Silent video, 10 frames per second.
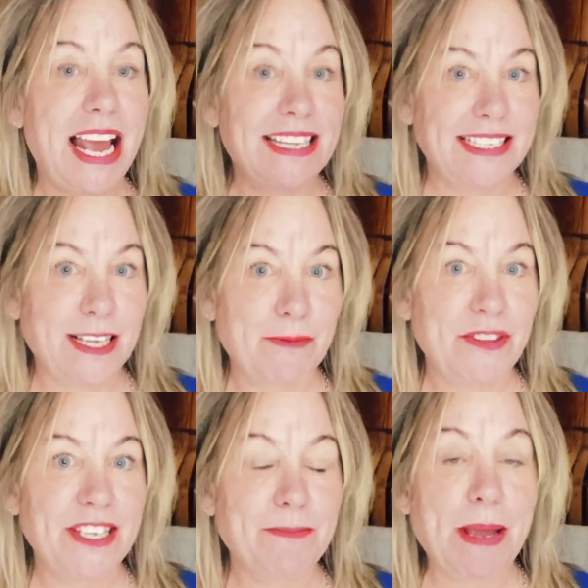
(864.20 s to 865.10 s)
And some of
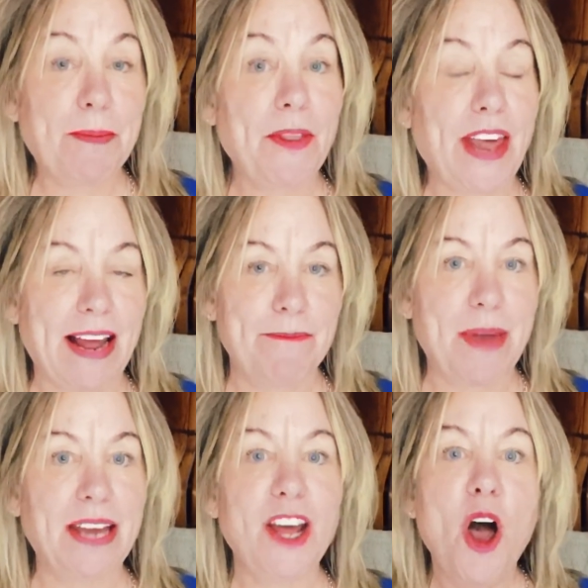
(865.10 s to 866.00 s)
these people that I've
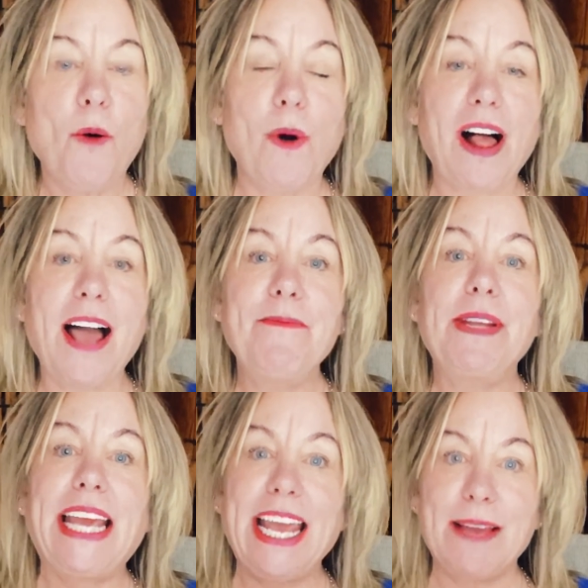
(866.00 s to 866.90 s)
met while I've been
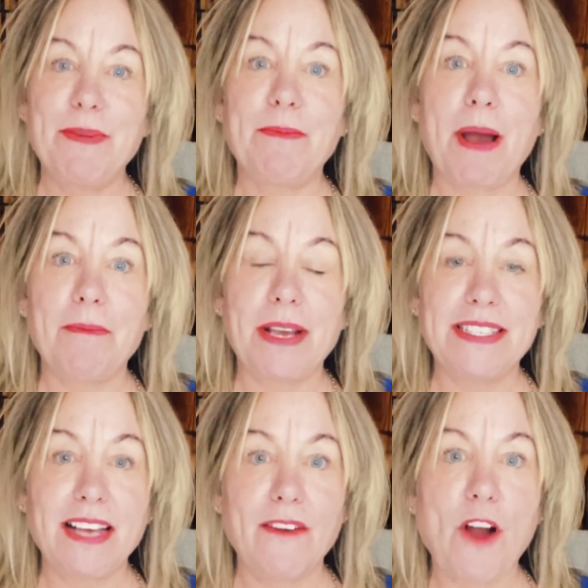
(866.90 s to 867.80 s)
camping by
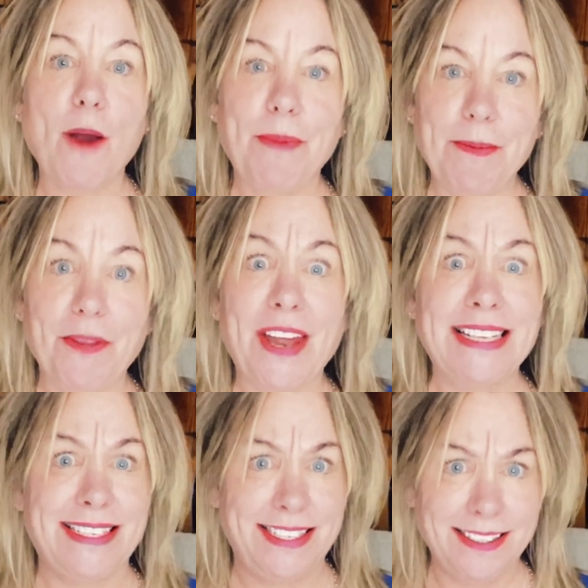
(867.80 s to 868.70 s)
myself are people that I
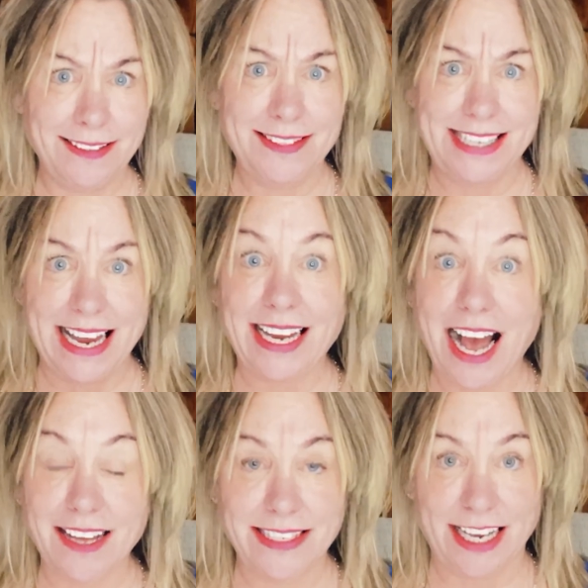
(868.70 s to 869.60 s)
still stay in
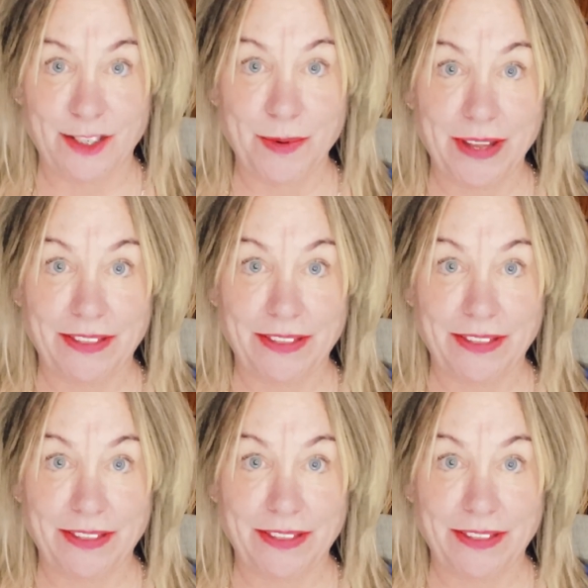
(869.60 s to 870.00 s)
contact with.